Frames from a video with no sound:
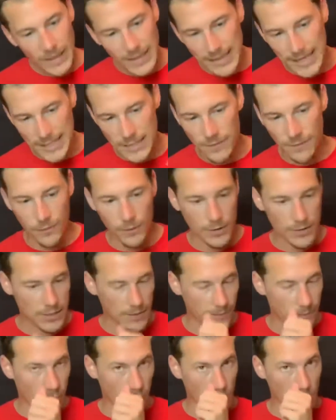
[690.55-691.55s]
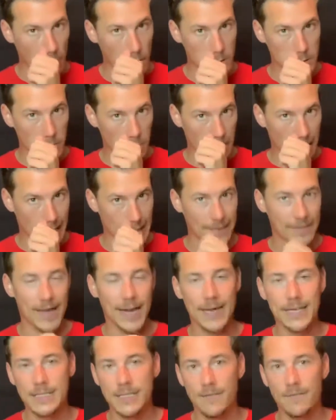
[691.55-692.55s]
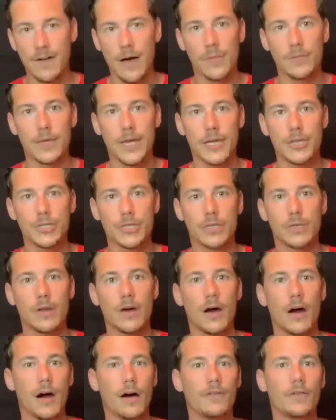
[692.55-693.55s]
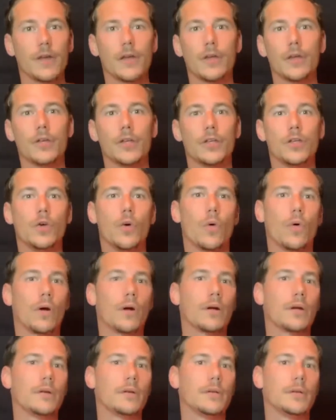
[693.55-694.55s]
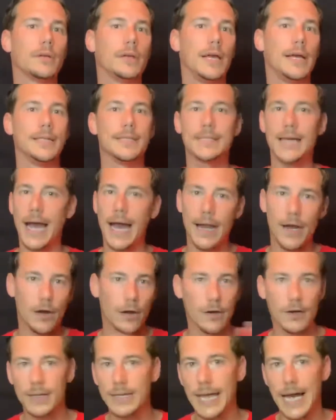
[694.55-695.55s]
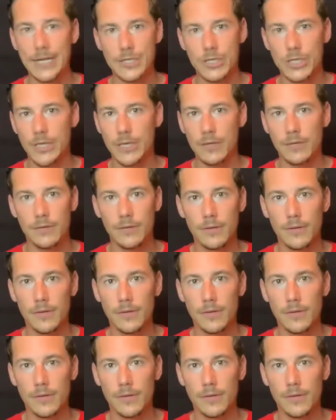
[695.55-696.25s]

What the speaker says: That's first and foremost, okay? That is the foundation of your entire catching